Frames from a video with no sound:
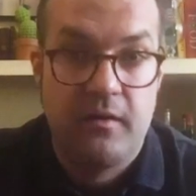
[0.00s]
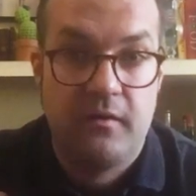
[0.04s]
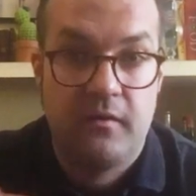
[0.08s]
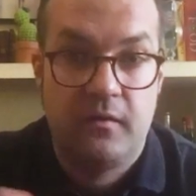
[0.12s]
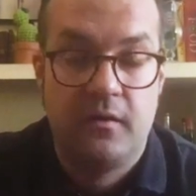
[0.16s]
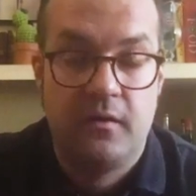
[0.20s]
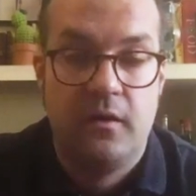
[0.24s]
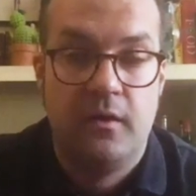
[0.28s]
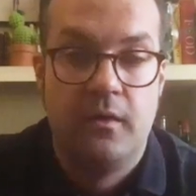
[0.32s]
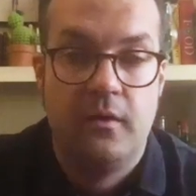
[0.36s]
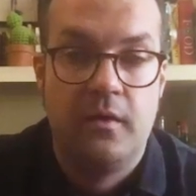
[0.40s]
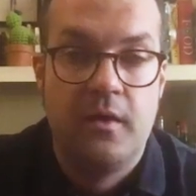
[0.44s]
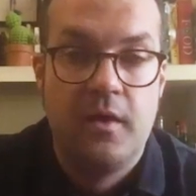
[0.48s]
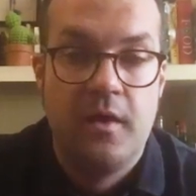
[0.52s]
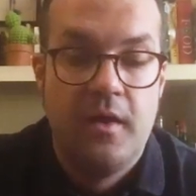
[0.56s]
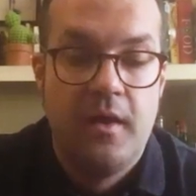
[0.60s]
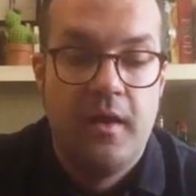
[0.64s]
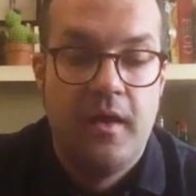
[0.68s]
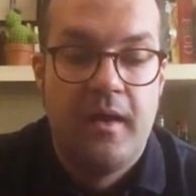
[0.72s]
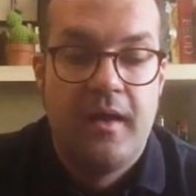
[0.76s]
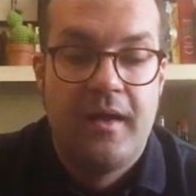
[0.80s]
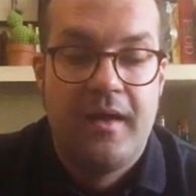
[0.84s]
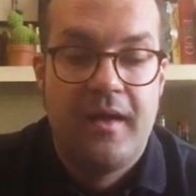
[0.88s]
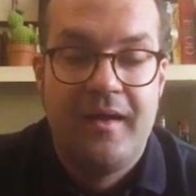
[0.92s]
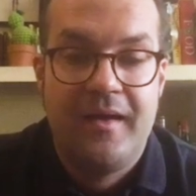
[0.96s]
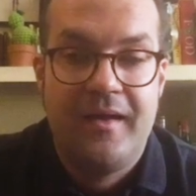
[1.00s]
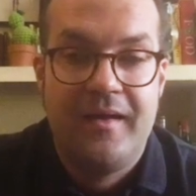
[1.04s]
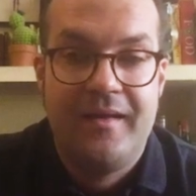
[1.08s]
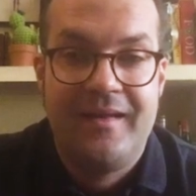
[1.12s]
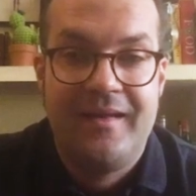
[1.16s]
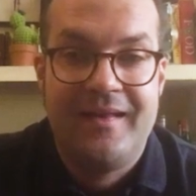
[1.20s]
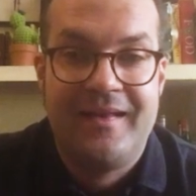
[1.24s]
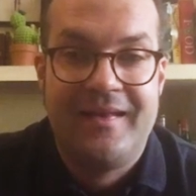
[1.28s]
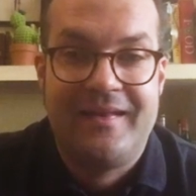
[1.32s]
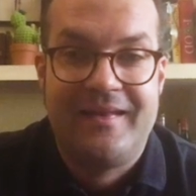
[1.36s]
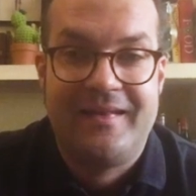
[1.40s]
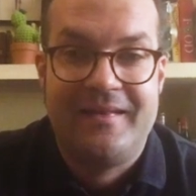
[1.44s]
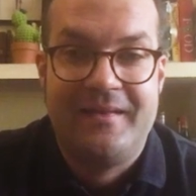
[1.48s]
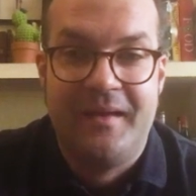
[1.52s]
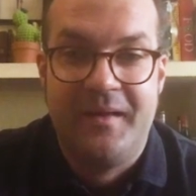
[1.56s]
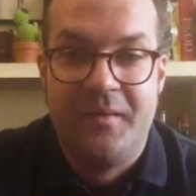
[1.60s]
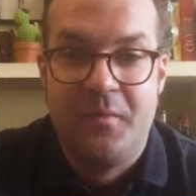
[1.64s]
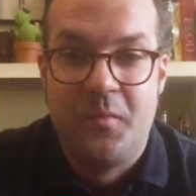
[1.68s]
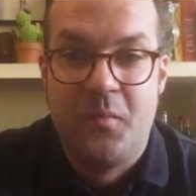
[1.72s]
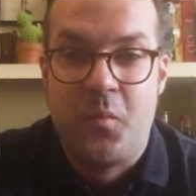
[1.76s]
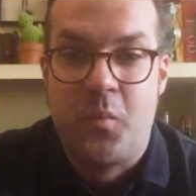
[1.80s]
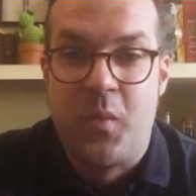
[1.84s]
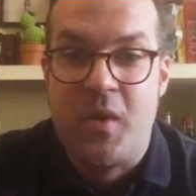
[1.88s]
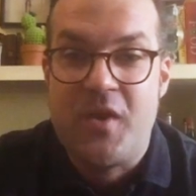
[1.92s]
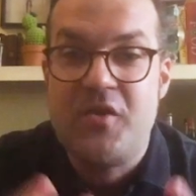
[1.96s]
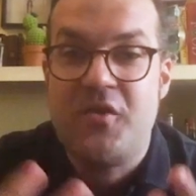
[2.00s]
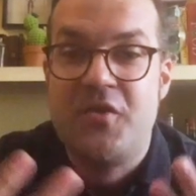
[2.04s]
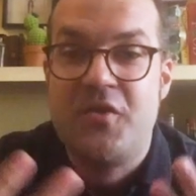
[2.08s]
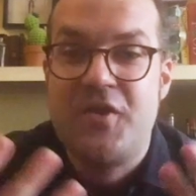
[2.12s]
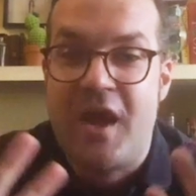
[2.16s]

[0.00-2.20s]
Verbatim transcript: So uh, when you're